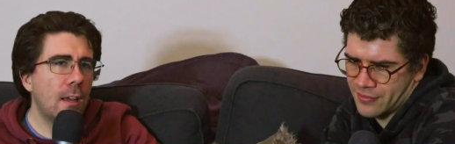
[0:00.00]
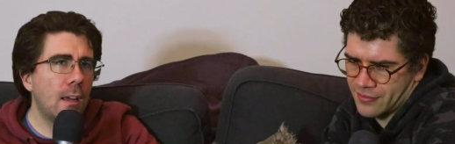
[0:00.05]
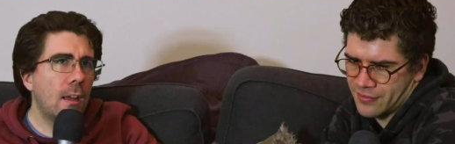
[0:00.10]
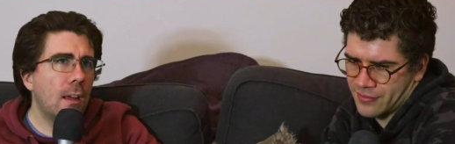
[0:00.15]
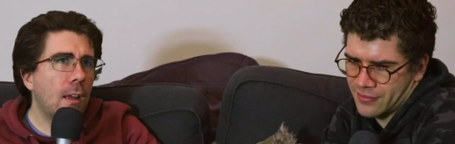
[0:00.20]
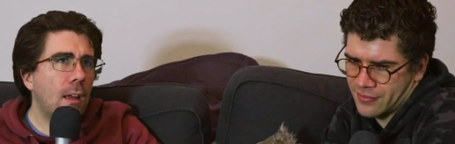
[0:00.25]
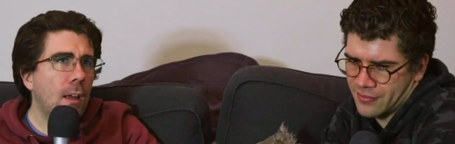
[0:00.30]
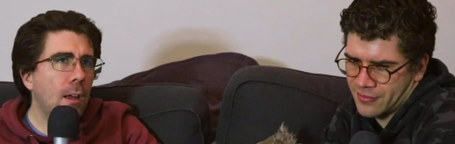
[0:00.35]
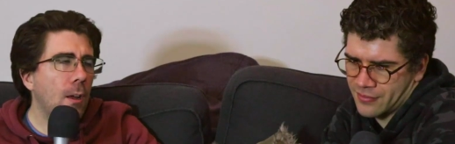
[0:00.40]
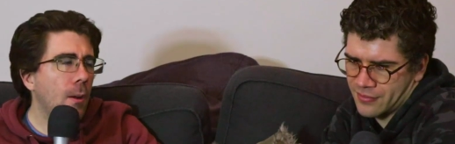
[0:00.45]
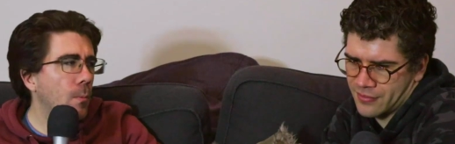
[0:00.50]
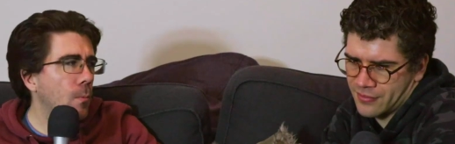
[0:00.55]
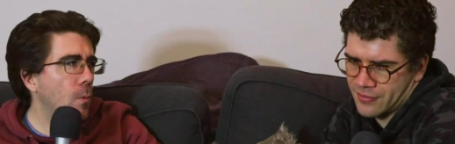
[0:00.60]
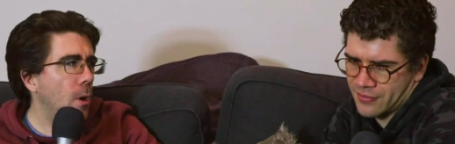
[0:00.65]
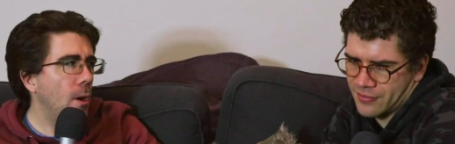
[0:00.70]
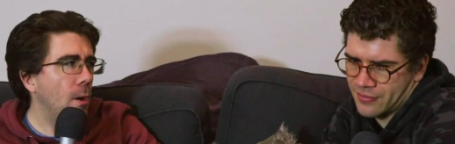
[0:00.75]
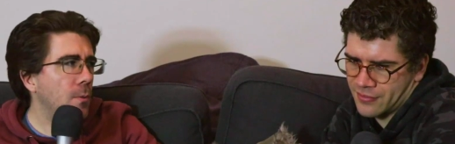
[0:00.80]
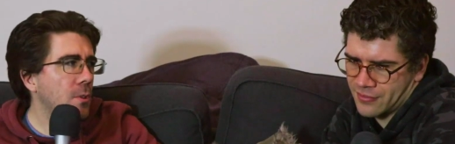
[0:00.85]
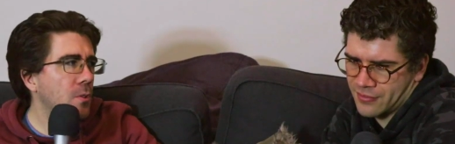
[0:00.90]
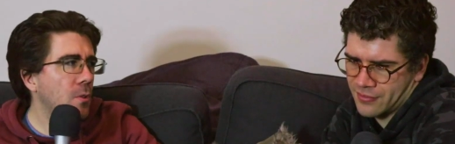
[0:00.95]
Speaker 1: And when I
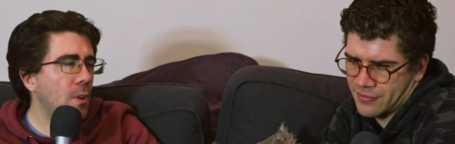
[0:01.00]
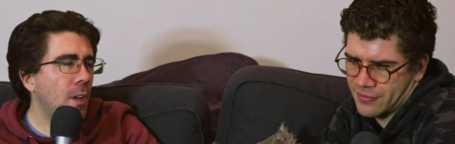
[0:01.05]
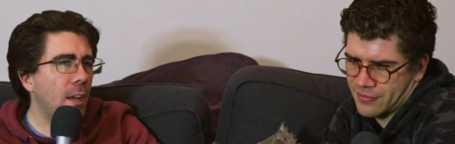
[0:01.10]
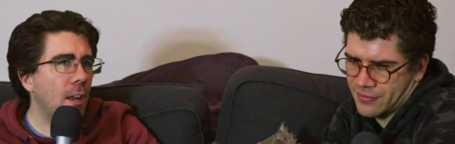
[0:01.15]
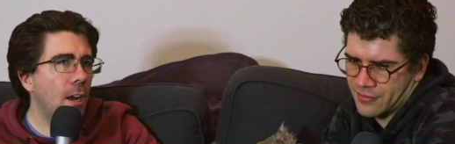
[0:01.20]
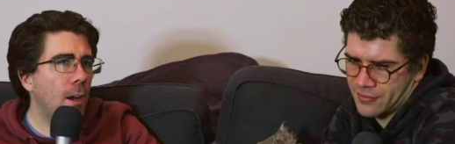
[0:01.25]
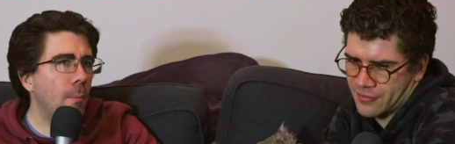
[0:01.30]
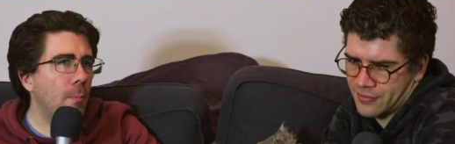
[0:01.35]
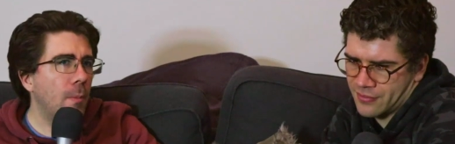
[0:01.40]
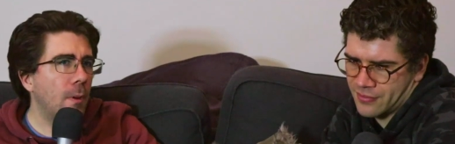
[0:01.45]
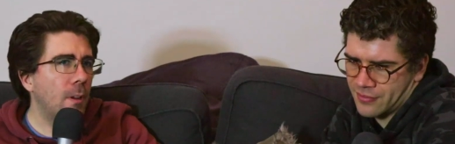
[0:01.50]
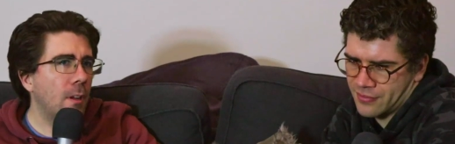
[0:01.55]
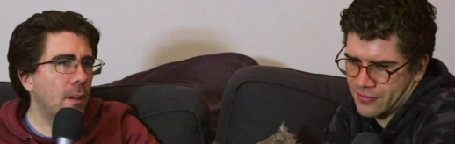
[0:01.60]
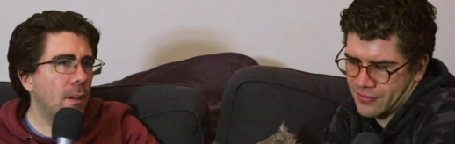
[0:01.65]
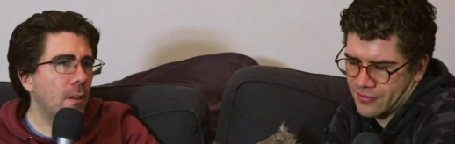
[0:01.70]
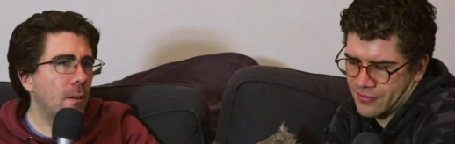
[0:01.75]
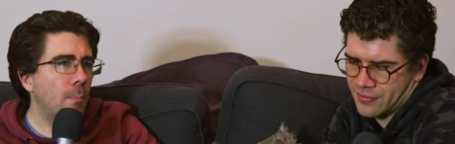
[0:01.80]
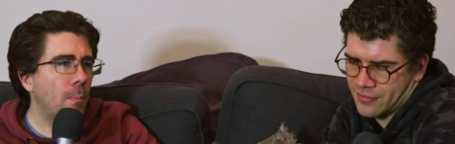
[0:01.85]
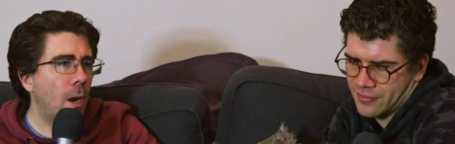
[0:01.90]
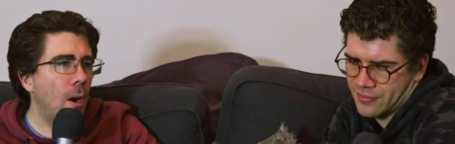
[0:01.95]
was looking it up, it,
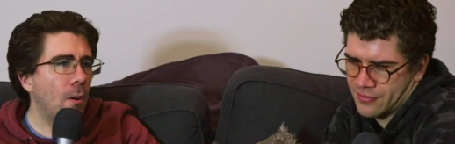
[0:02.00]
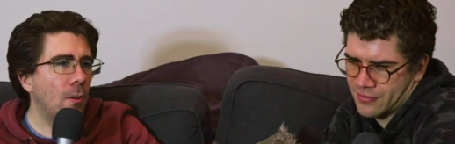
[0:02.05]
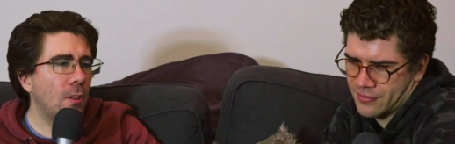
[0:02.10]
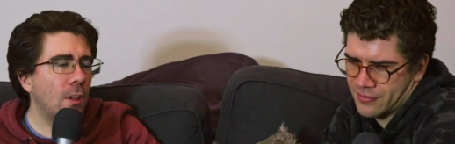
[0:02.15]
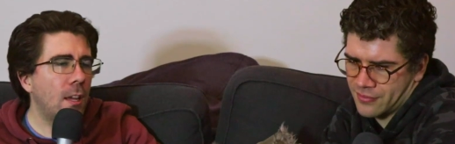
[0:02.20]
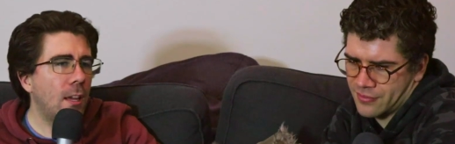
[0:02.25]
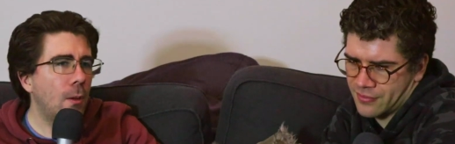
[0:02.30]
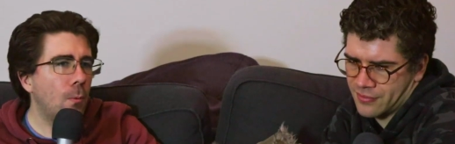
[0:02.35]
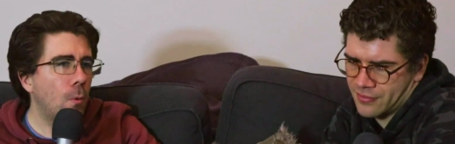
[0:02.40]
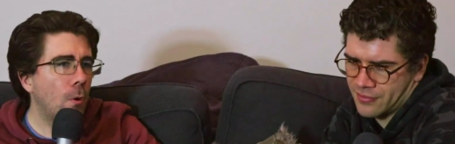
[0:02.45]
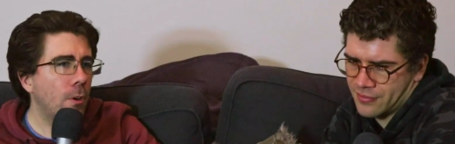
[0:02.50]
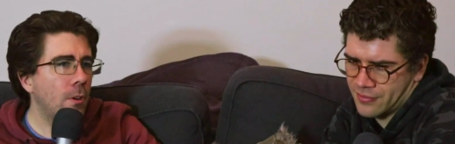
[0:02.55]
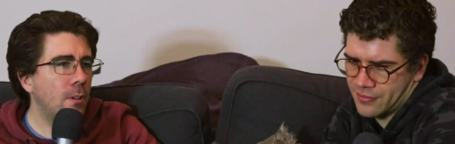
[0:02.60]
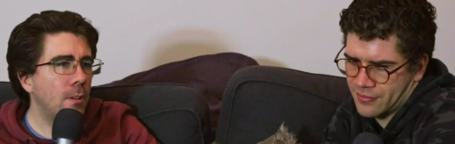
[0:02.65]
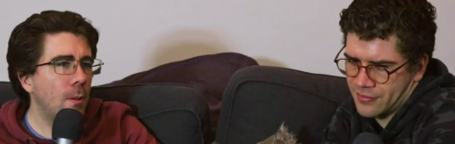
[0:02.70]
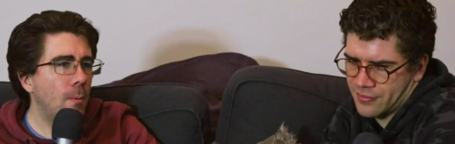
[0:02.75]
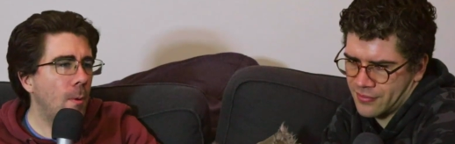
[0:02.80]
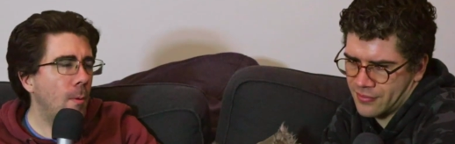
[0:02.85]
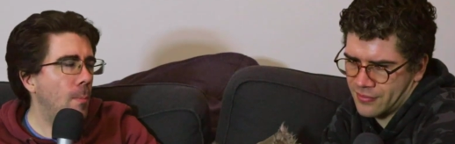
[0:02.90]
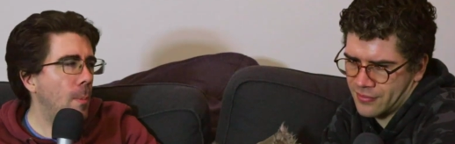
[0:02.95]
apparently he wanted there
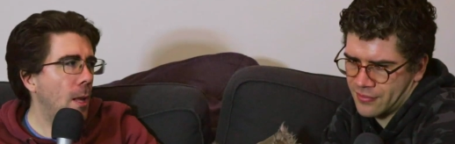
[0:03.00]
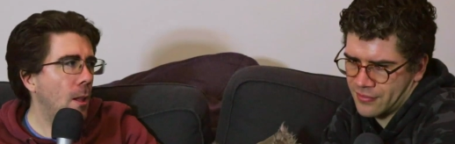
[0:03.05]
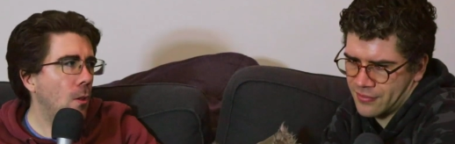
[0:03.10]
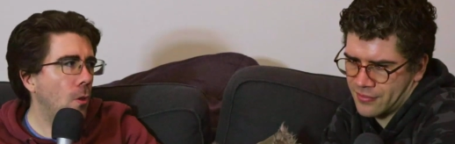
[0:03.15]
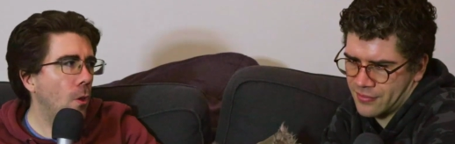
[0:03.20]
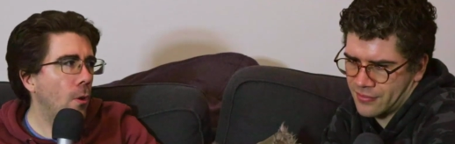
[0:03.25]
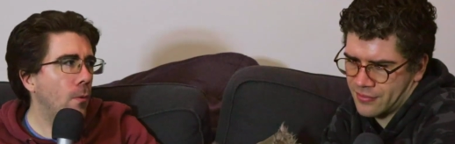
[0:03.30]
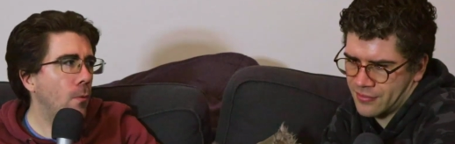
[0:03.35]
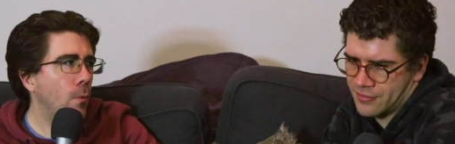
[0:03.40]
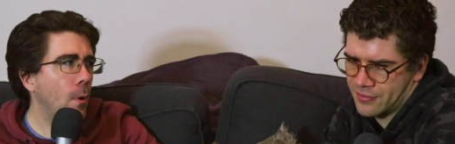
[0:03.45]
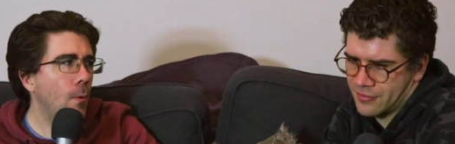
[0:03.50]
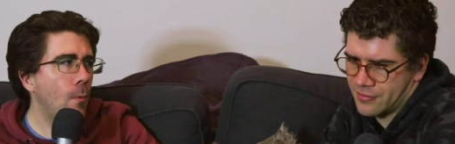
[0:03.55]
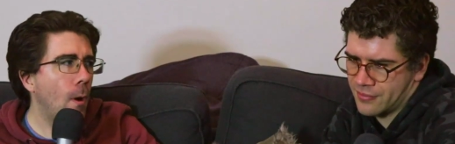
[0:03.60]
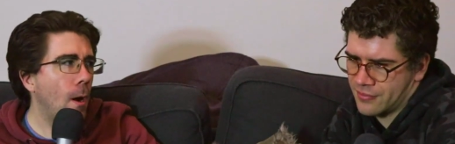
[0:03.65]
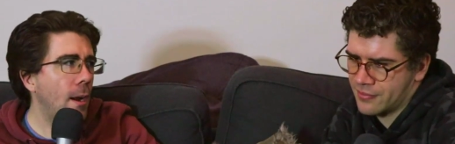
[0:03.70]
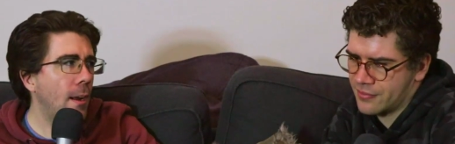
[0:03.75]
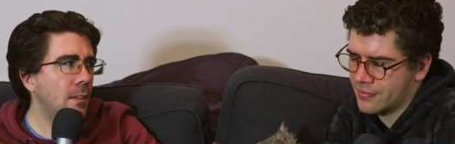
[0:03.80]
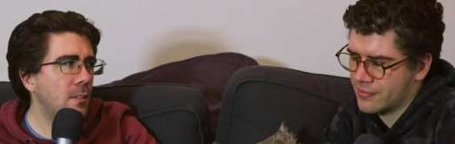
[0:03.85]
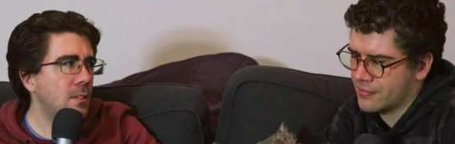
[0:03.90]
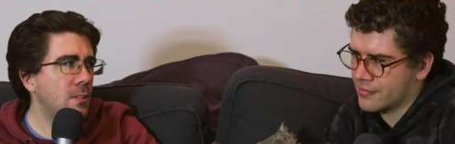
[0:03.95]
would be a lot of
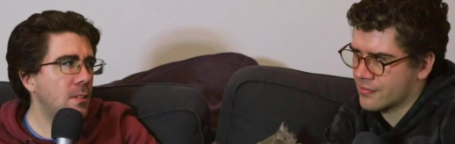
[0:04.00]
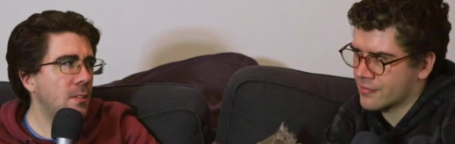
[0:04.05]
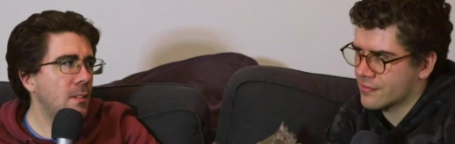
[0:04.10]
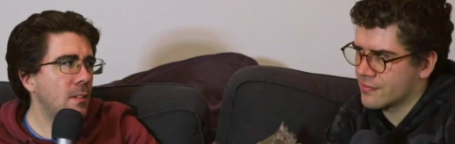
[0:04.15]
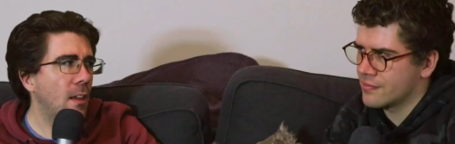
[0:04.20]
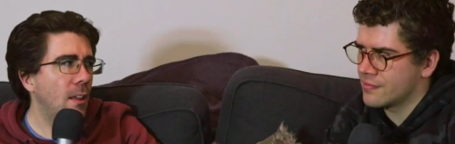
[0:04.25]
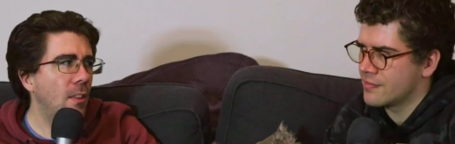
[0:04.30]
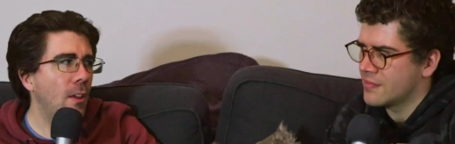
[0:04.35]
rewrites, and there